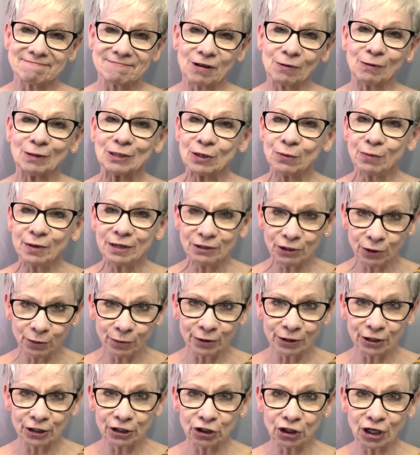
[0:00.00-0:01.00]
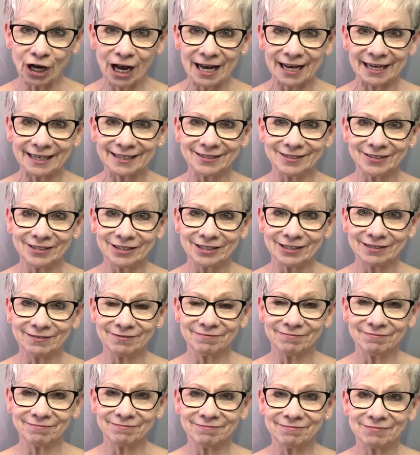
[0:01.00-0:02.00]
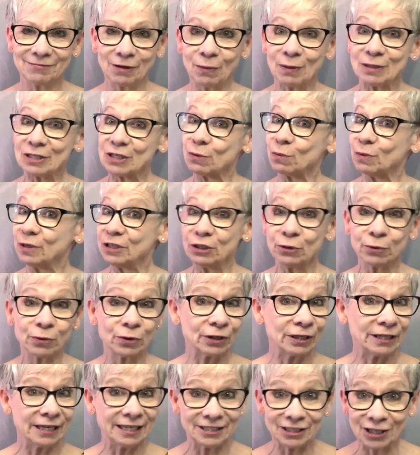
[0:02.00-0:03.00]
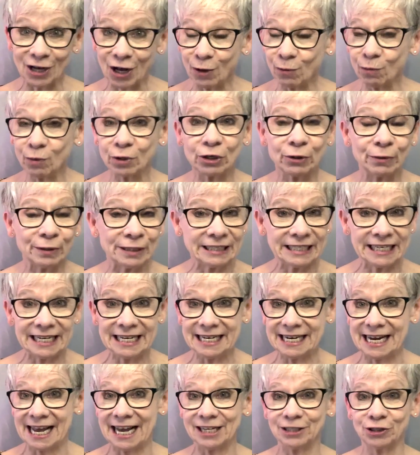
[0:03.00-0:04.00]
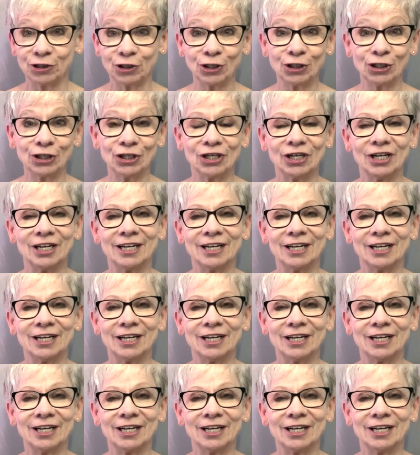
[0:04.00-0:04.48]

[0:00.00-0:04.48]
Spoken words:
Was it when you were a child? Was it when you were an adult? Were you a teenager?